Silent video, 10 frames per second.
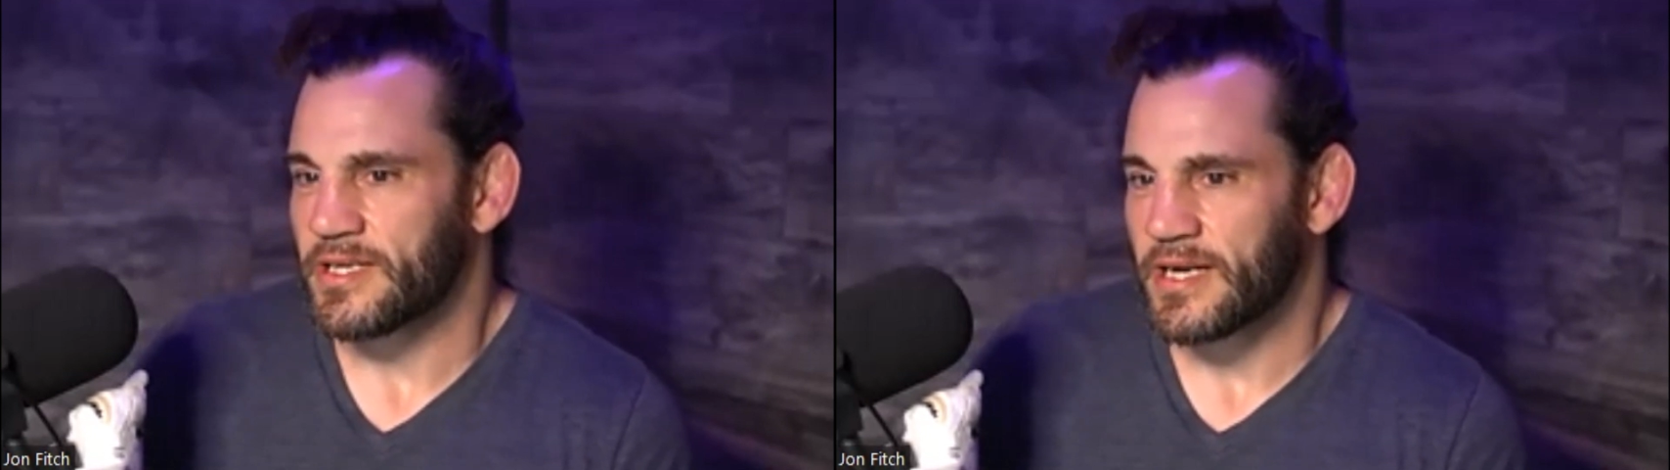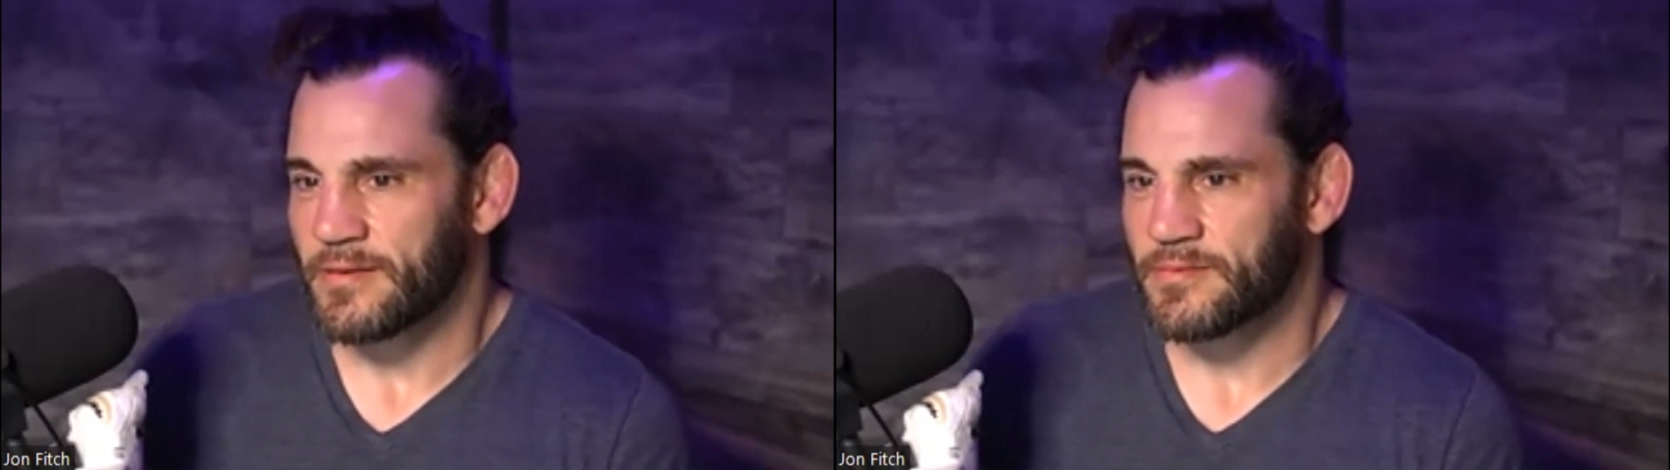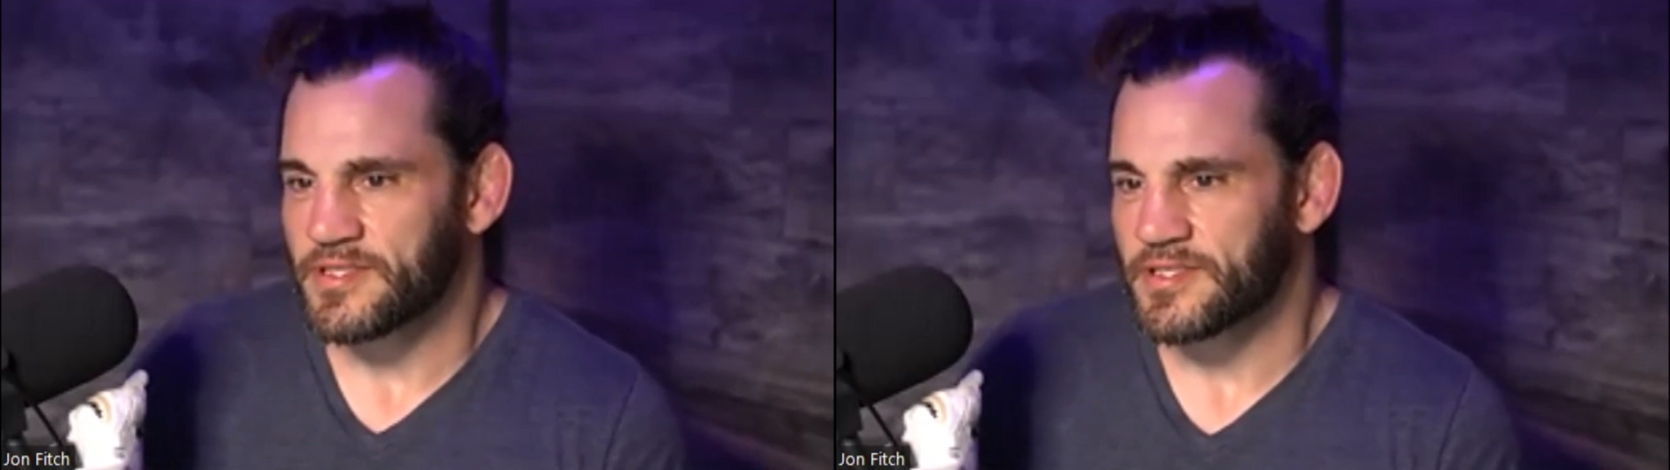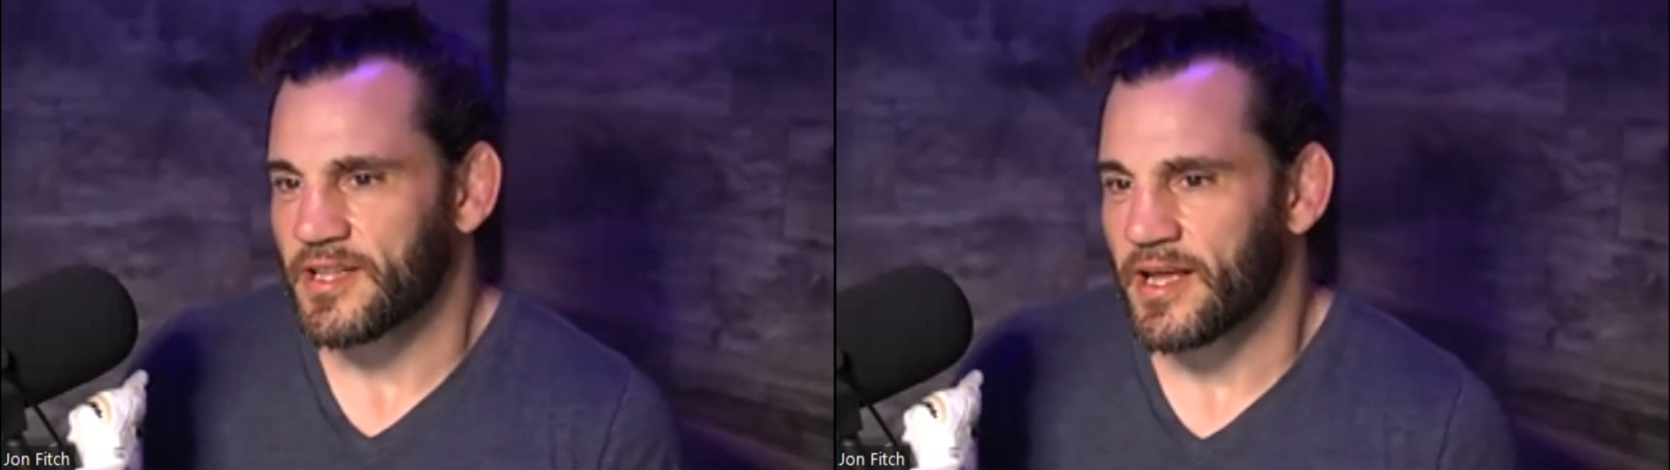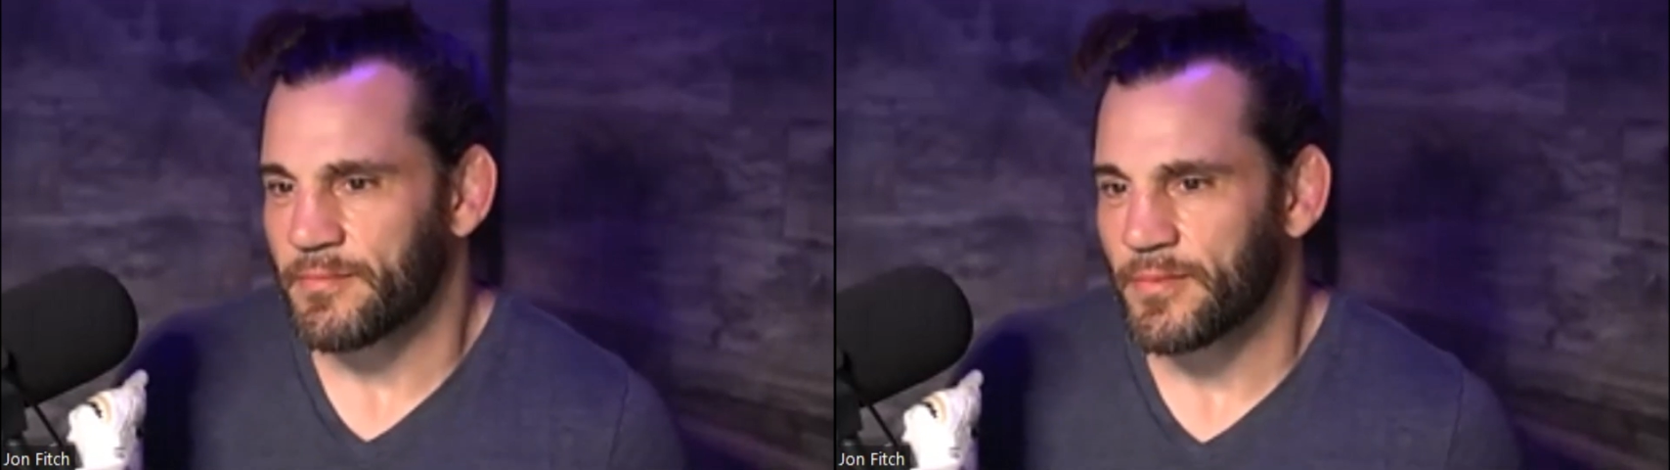times the
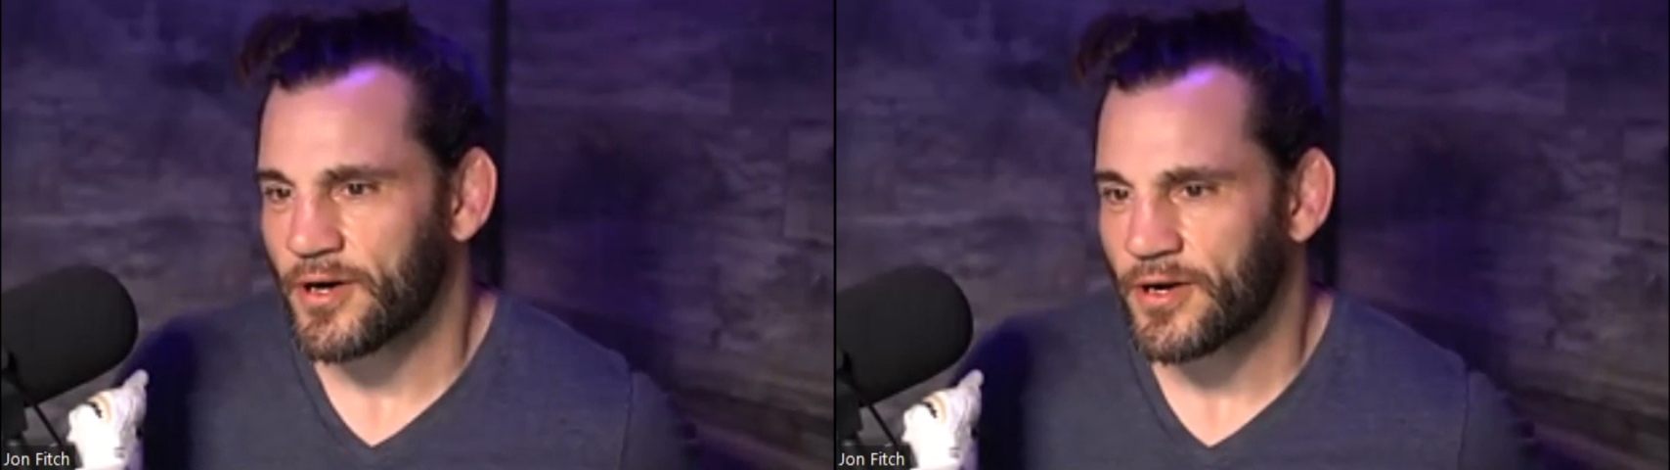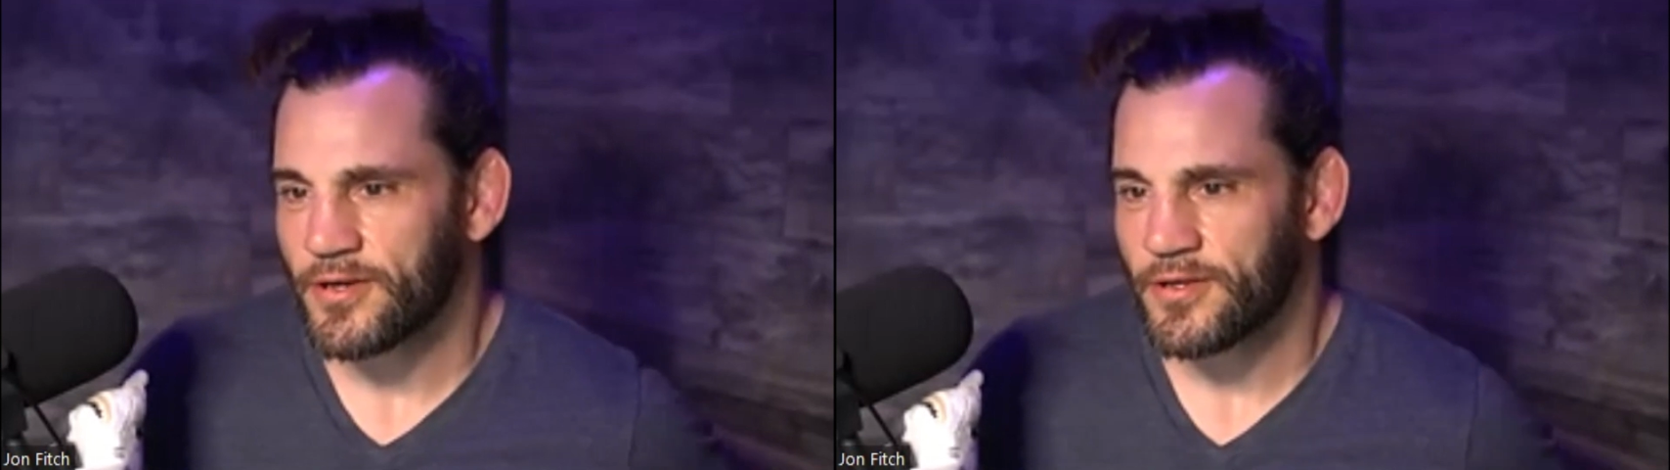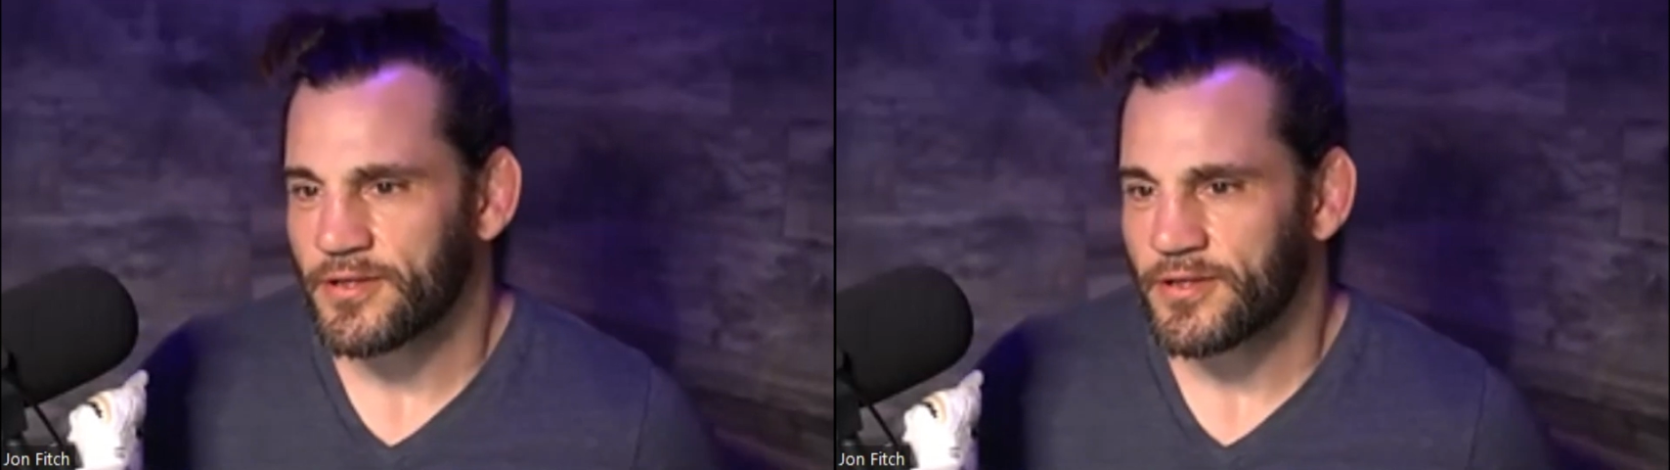slime ball